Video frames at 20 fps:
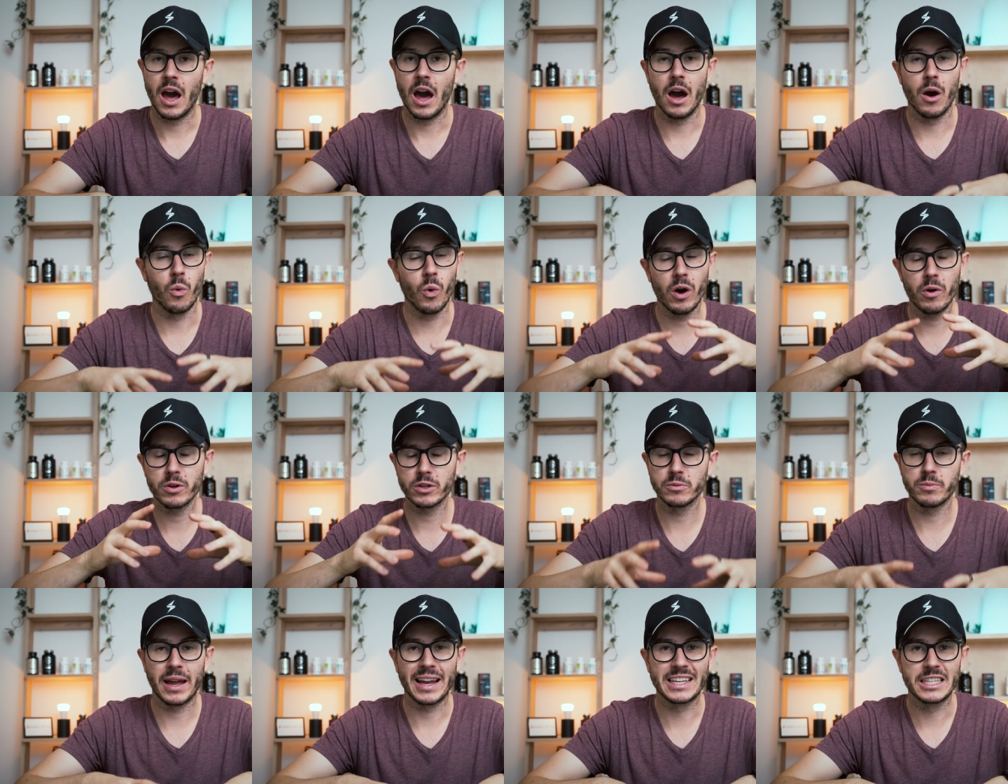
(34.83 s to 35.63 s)
uh, what
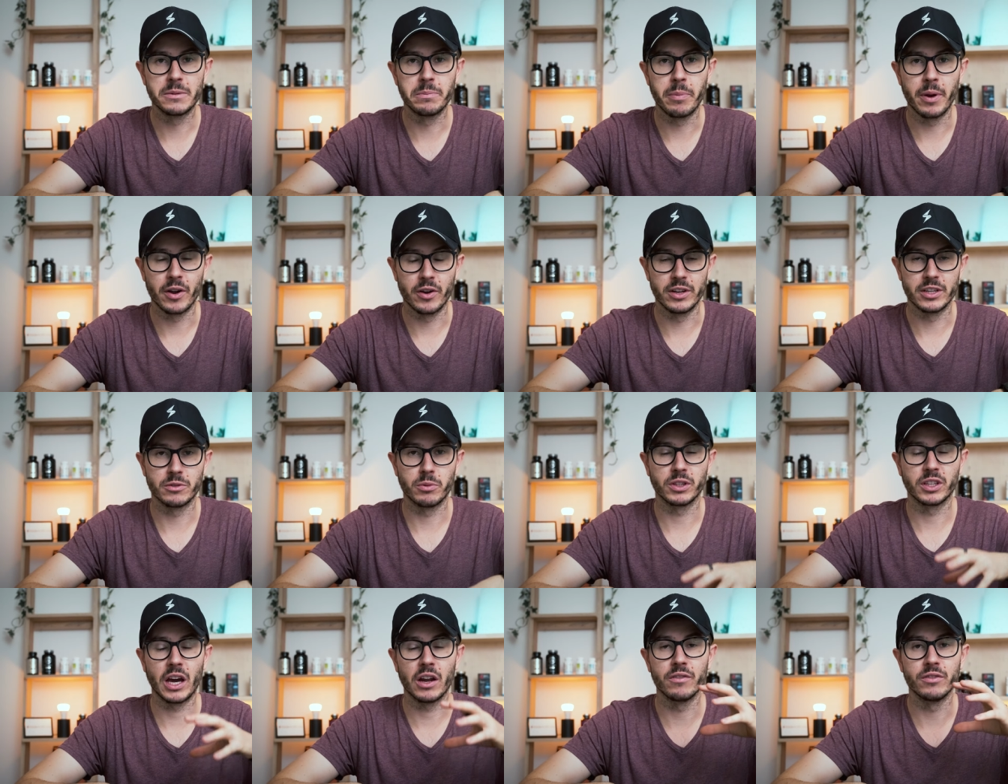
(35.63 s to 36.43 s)
was my
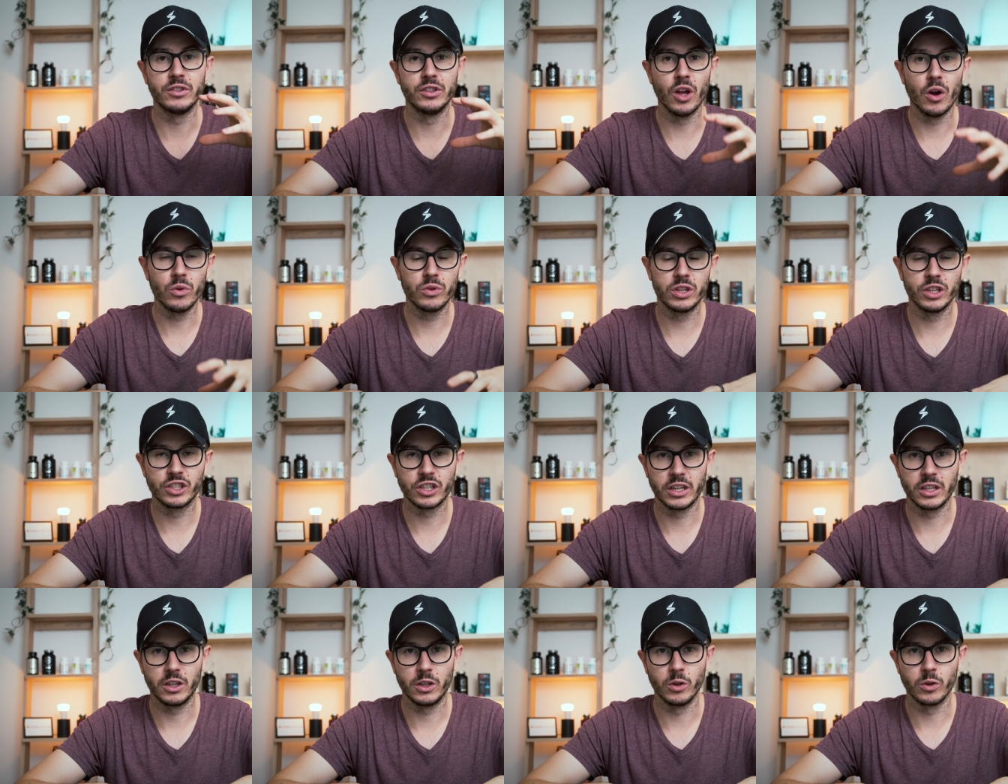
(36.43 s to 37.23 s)
experience, what kind of
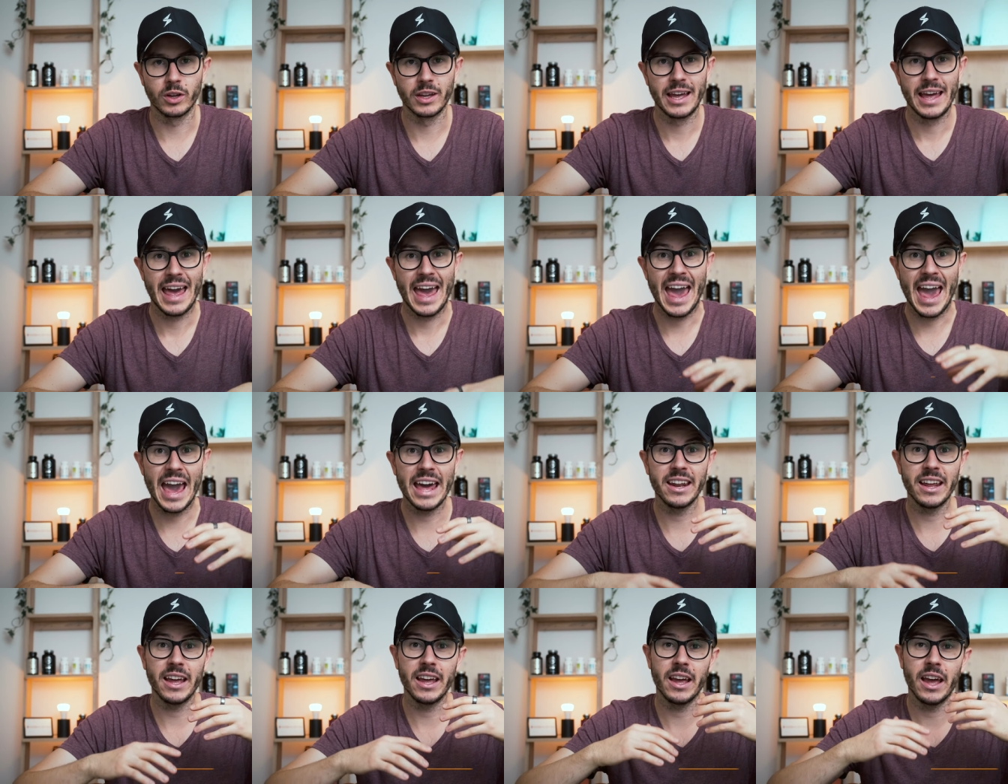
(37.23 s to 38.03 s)
dosage I took,
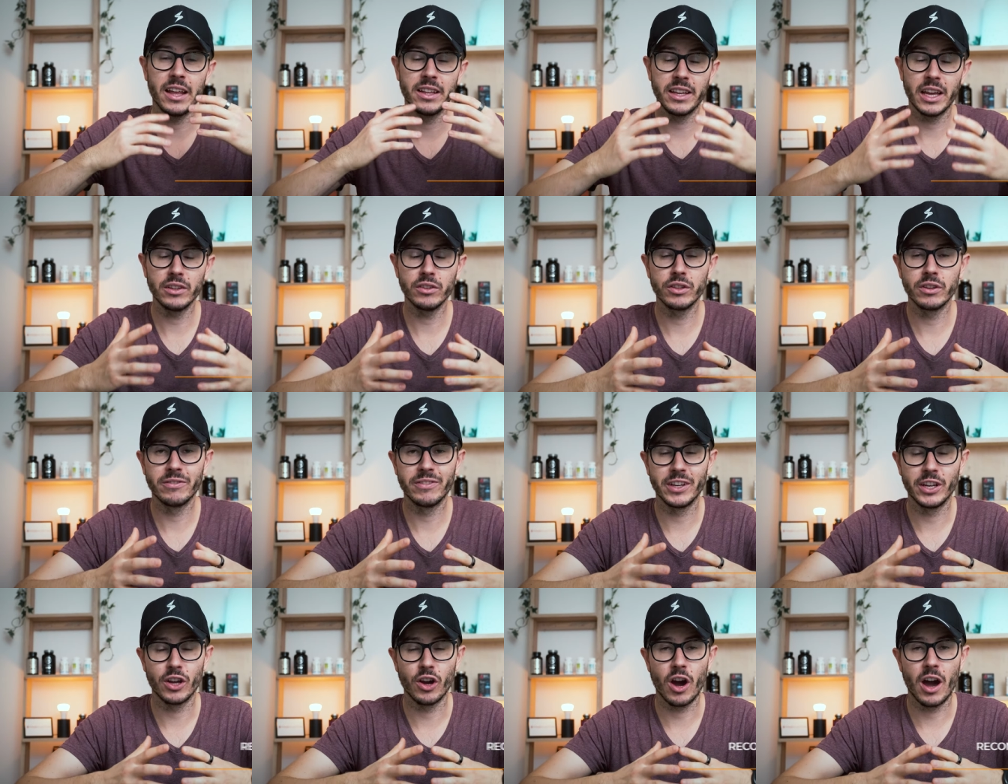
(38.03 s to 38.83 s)
and at the end of the
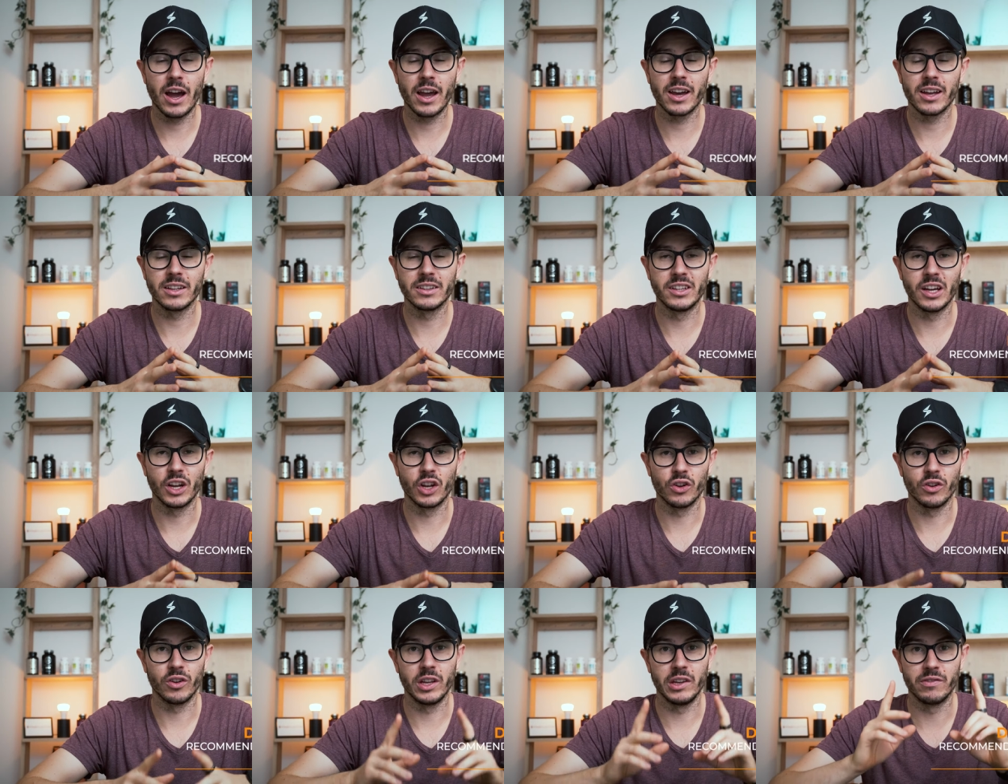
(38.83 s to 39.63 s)
video I'm gonna
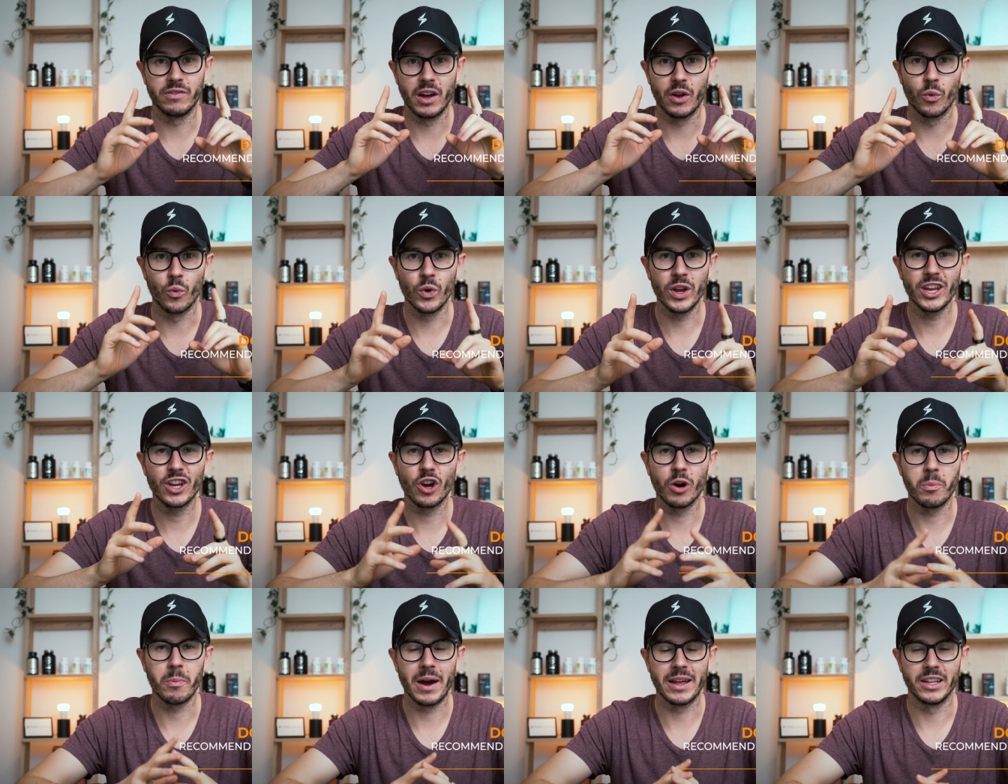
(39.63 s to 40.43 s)
tell you if I
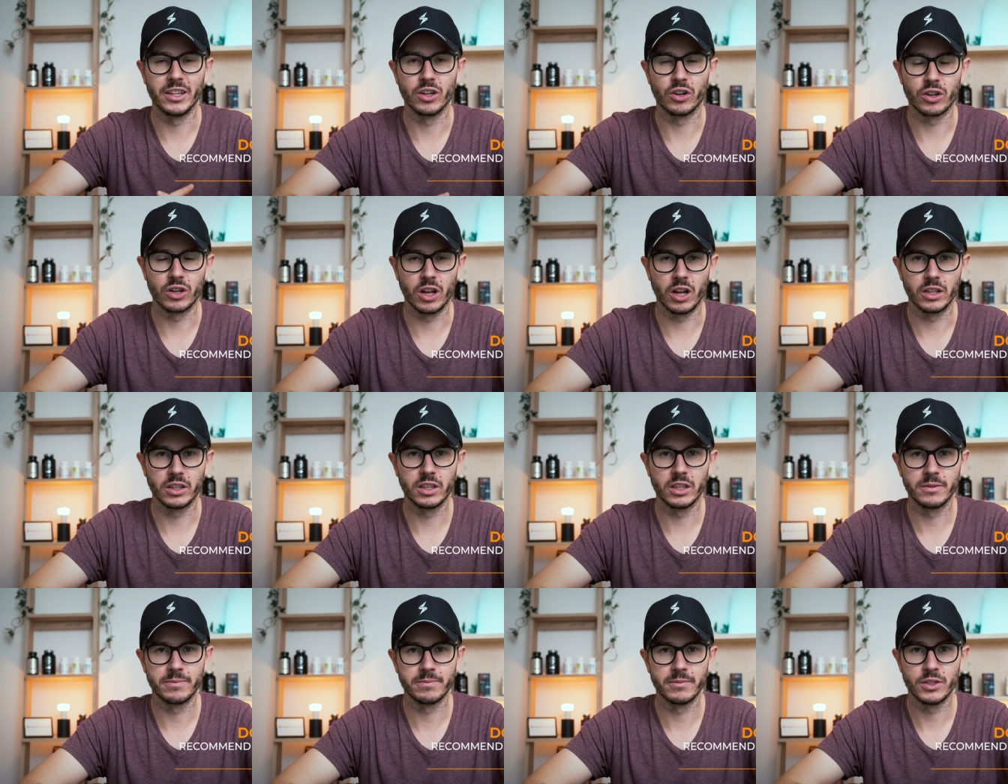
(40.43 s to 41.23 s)
recommend it or not.
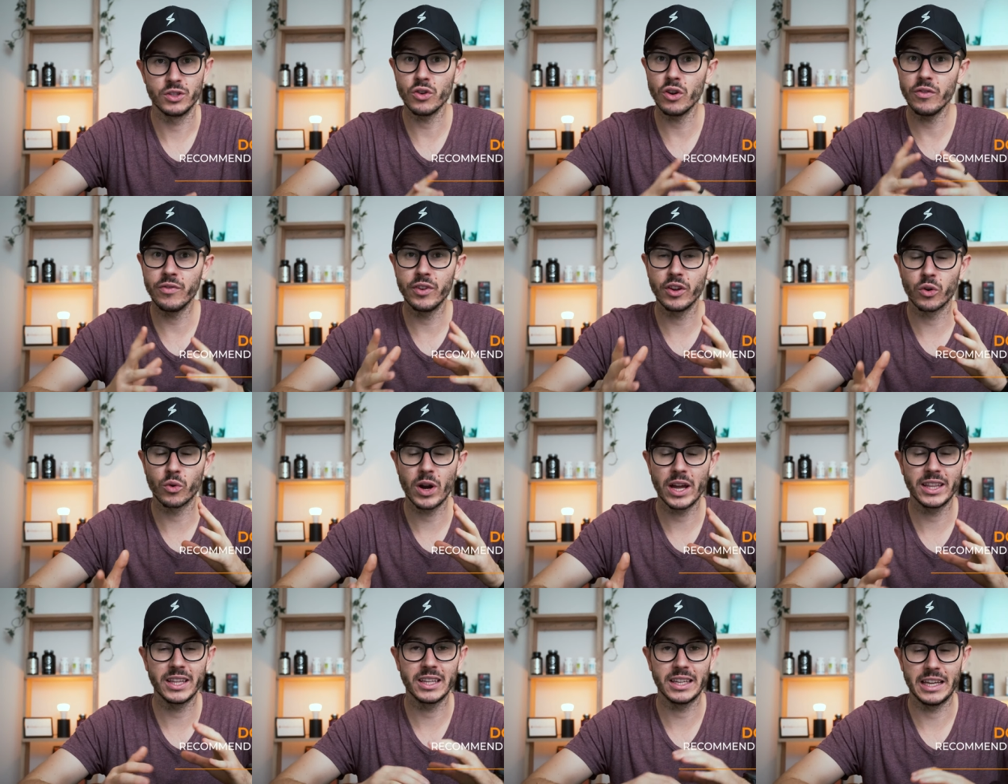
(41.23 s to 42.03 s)
So if you're
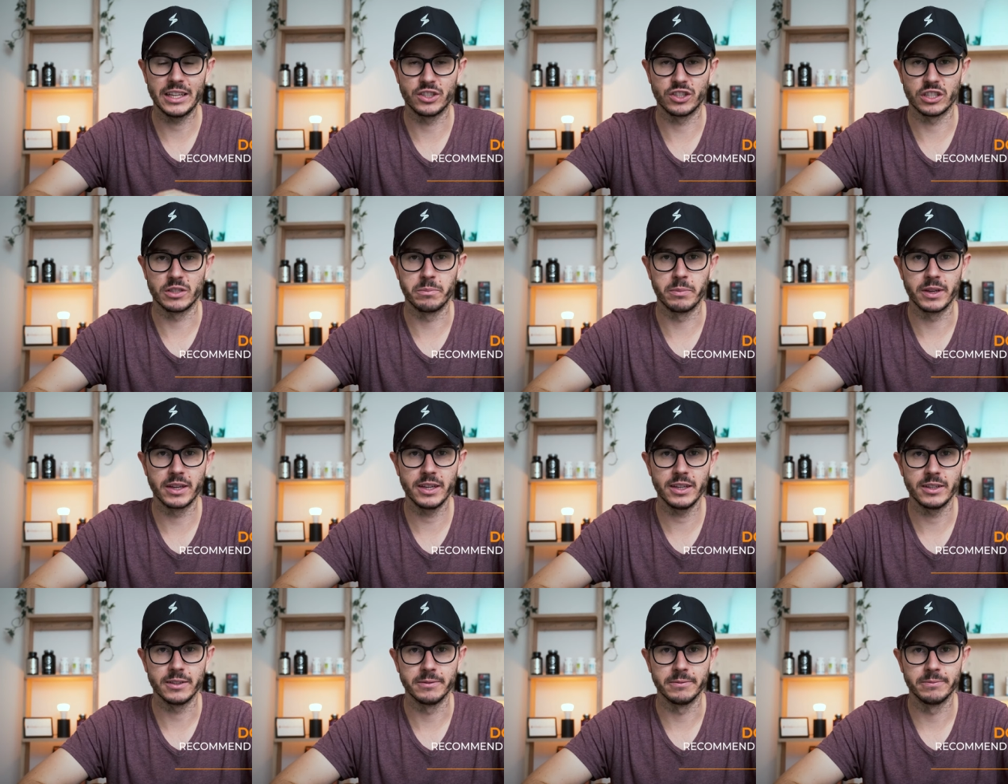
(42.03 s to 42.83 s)
ready, let's just
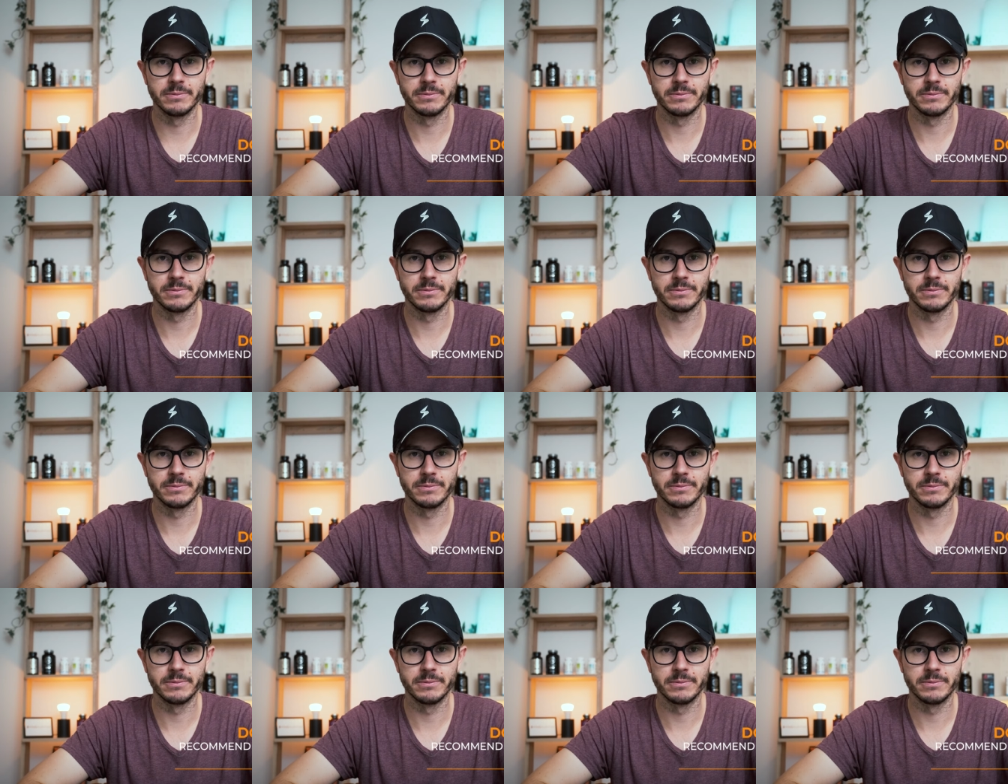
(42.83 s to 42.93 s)
begin.